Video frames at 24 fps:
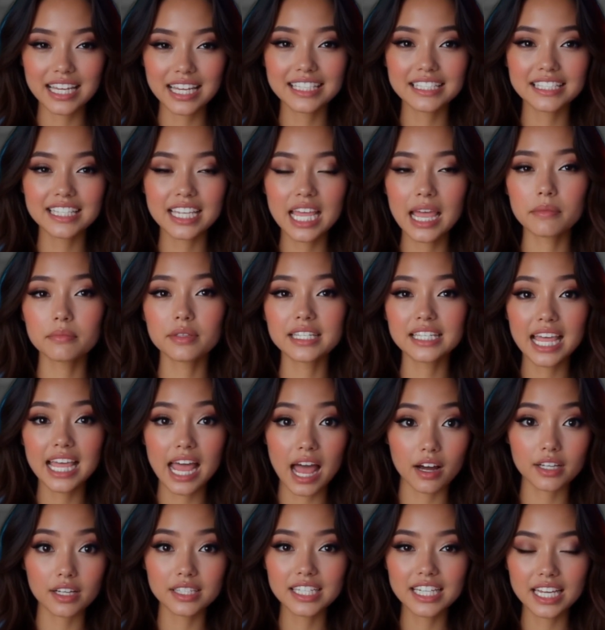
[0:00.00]
Its name is
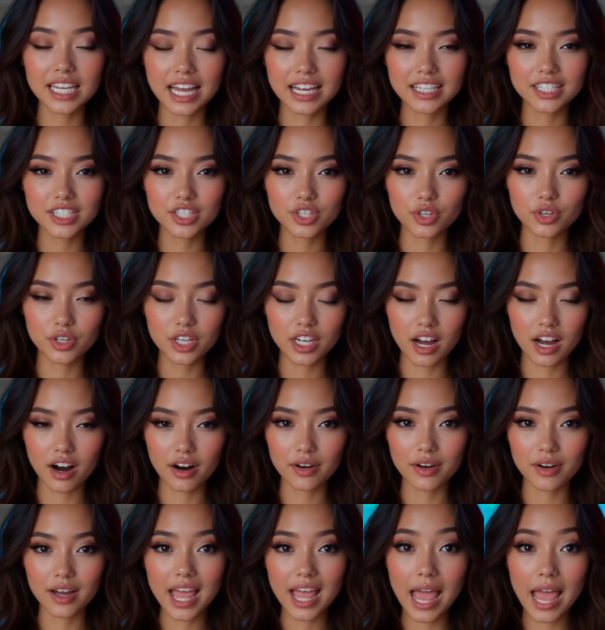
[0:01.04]
LTX
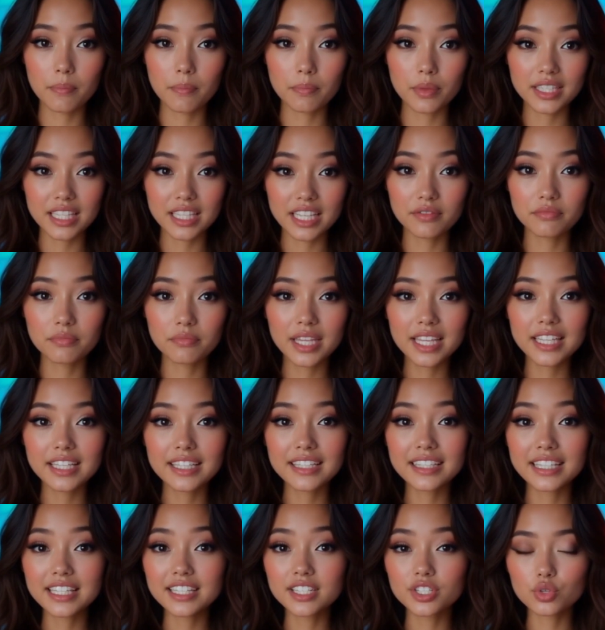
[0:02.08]
Studio. And believe me,
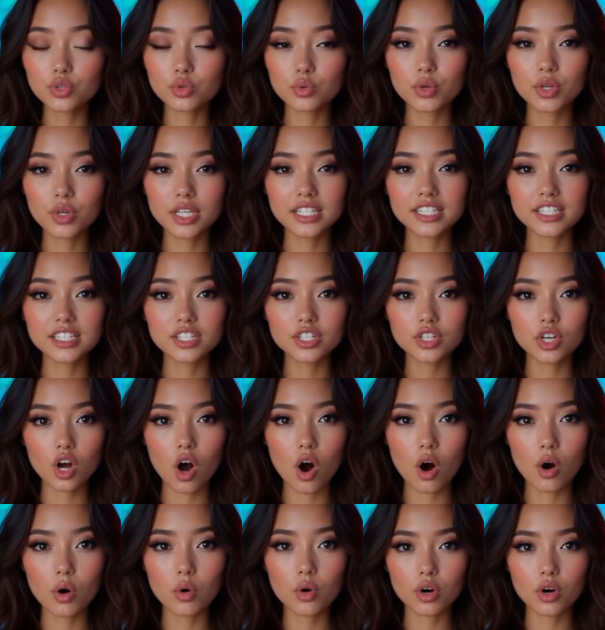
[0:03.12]
this tool is
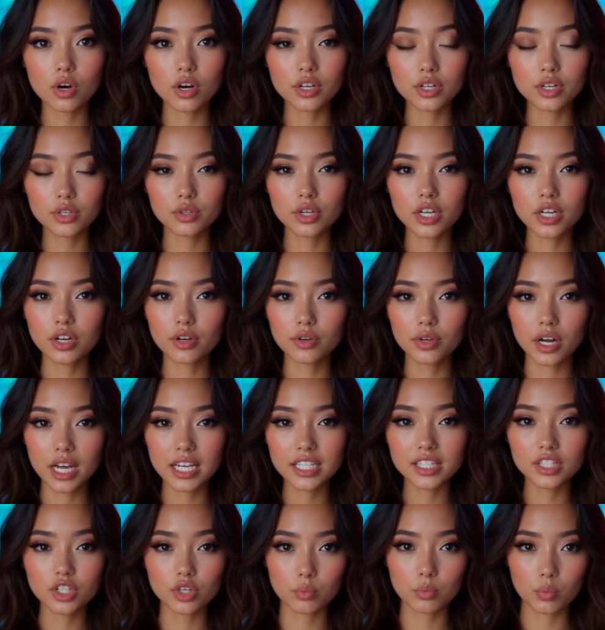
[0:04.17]
so good you can
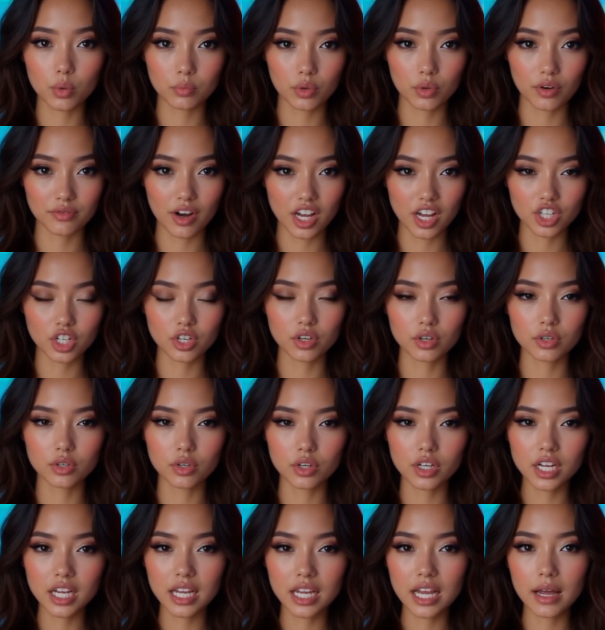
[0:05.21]
create super professional
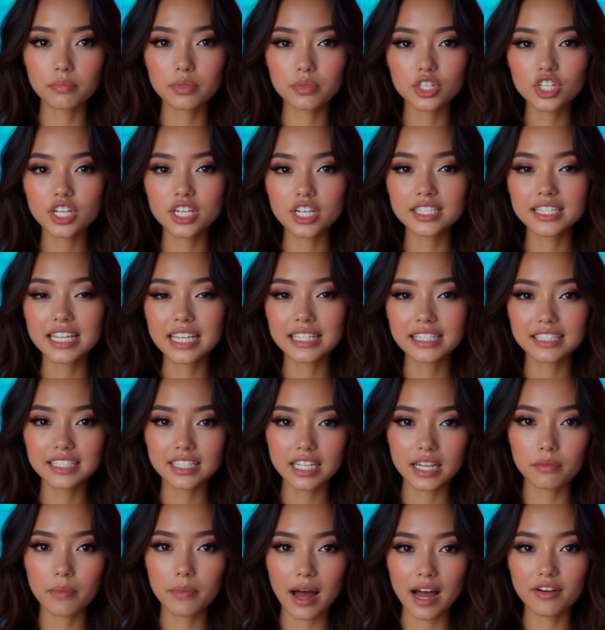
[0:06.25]
looking images and
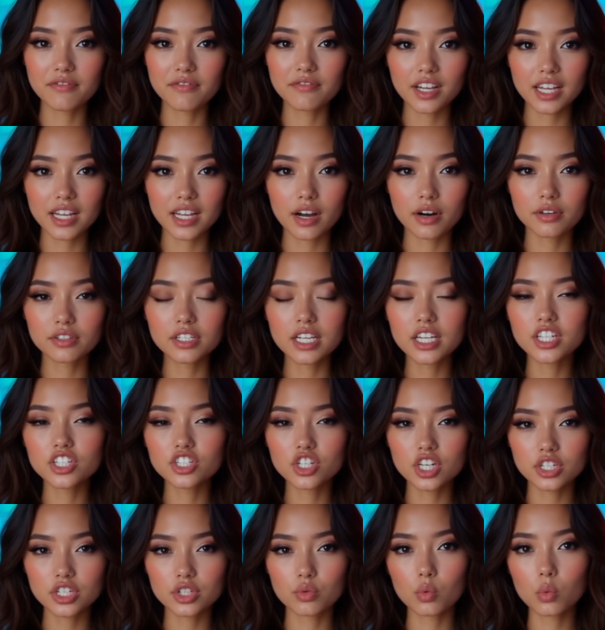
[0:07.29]
cinematic videos in
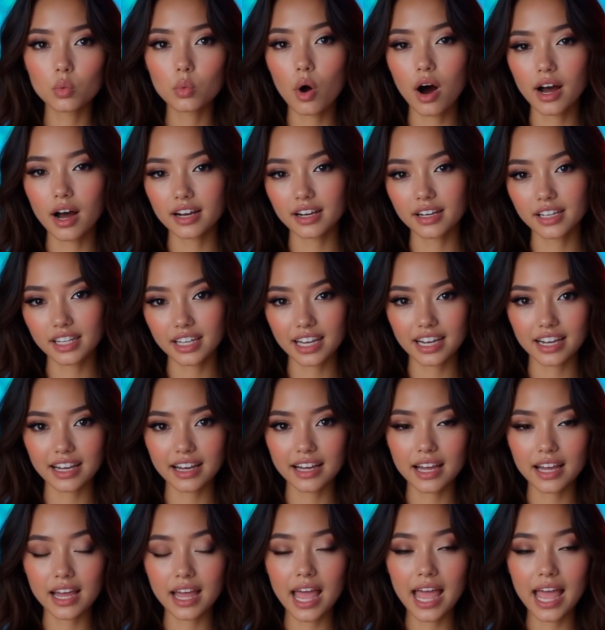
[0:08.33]
just one click.
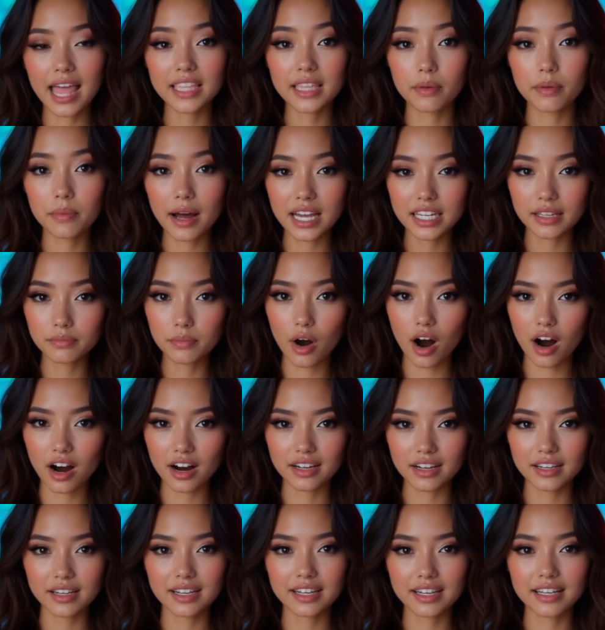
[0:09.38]
And the best
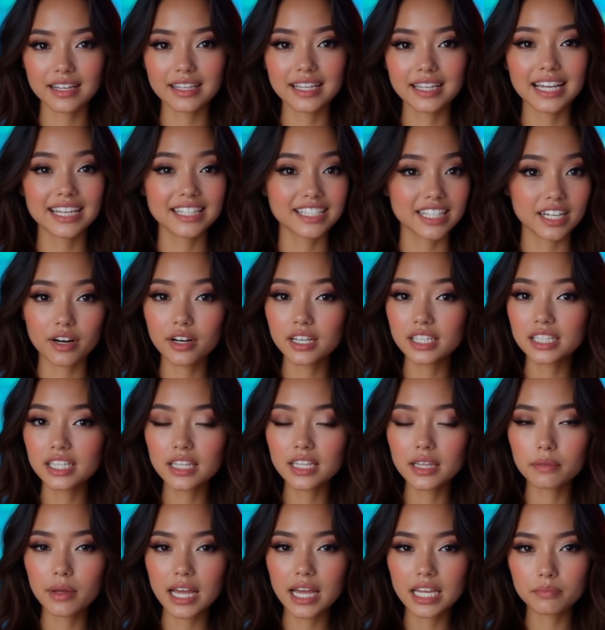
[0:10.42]
part, like
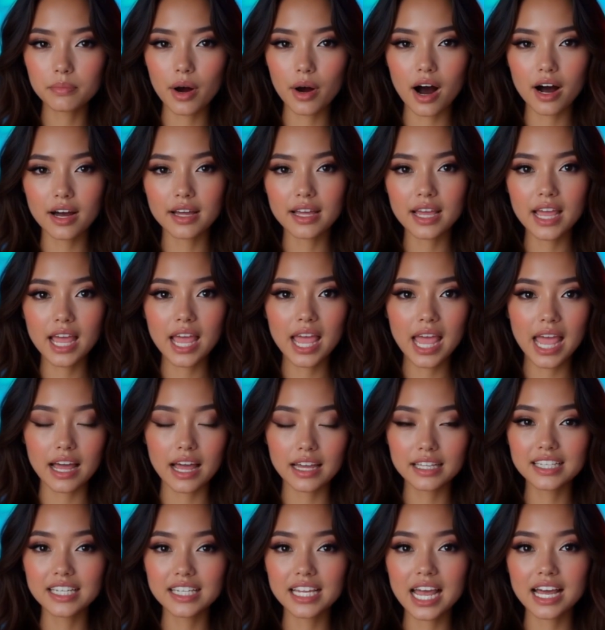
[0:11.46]
seriously the best part?
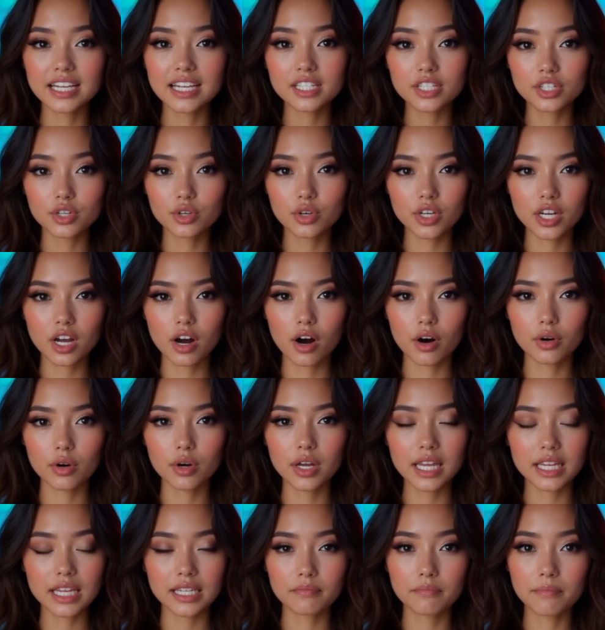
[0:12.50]
LTX Studio
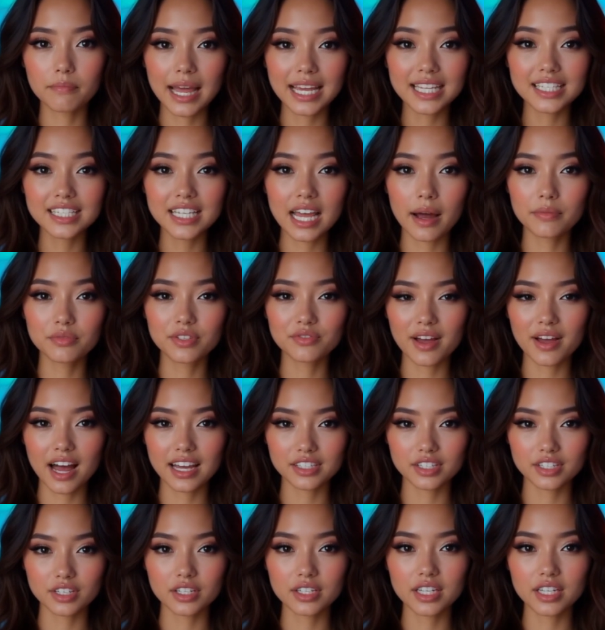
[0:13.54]
is many times
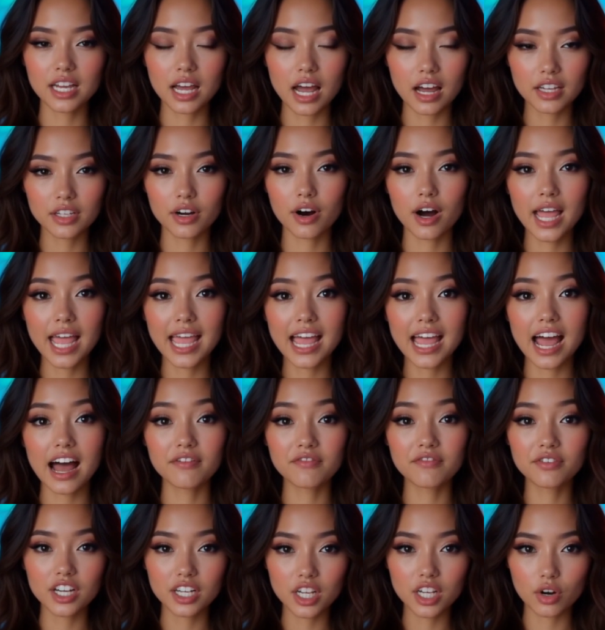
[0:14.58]
faster than other
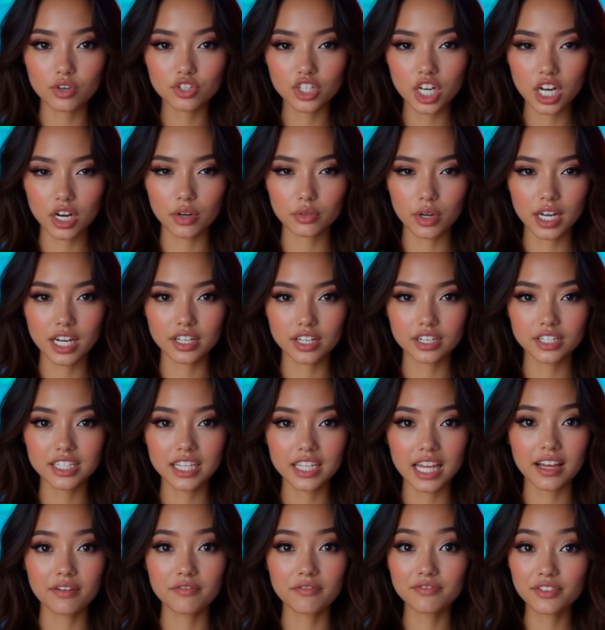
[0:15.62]
AI video
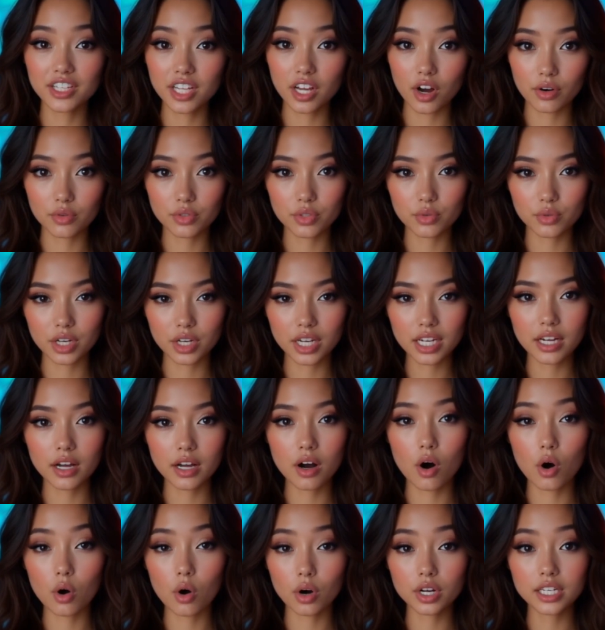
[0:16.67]
generators like Veo
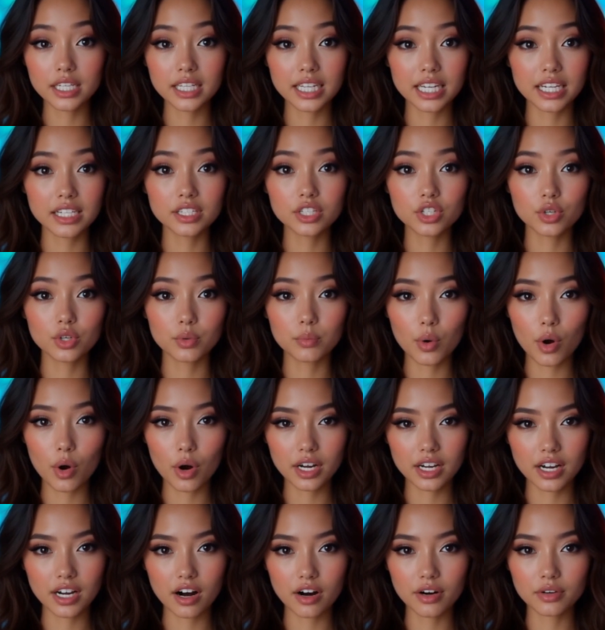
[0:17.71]
3 or Kling
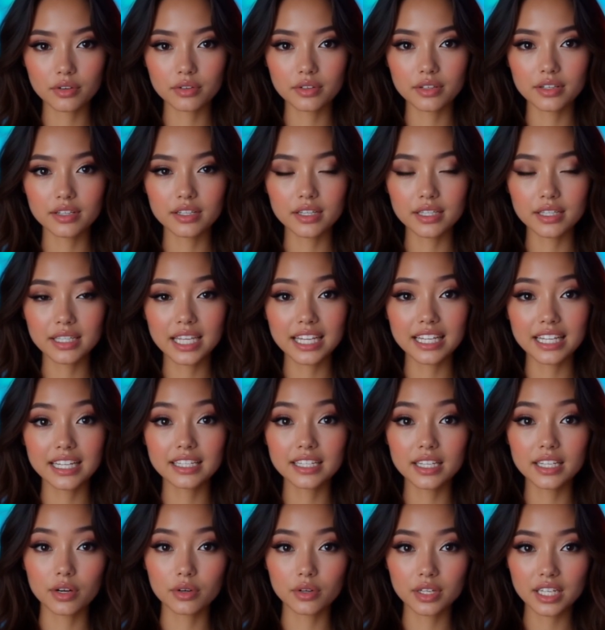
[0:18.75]
2.0. Like
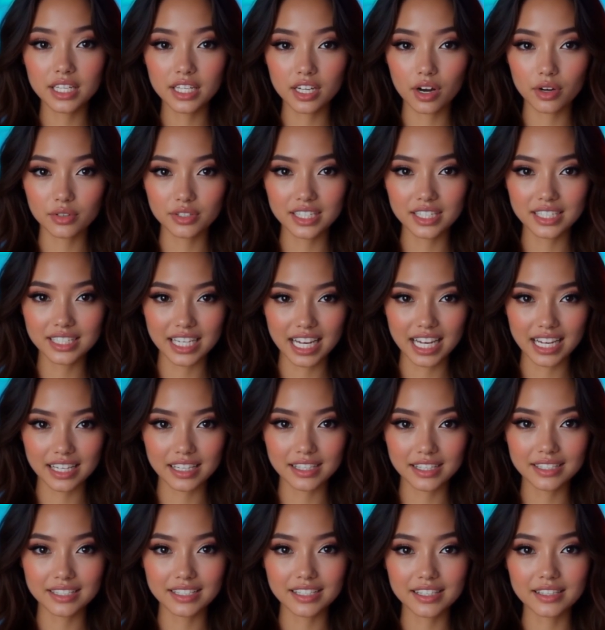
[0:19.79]
it literally loads in
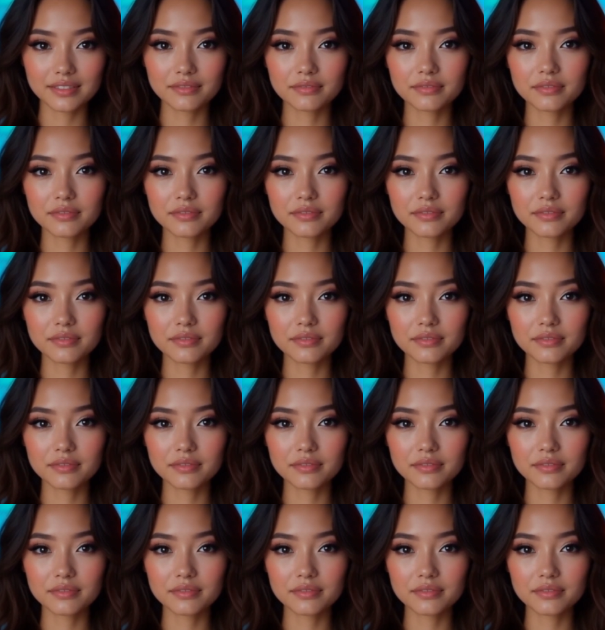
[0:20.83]
seconds.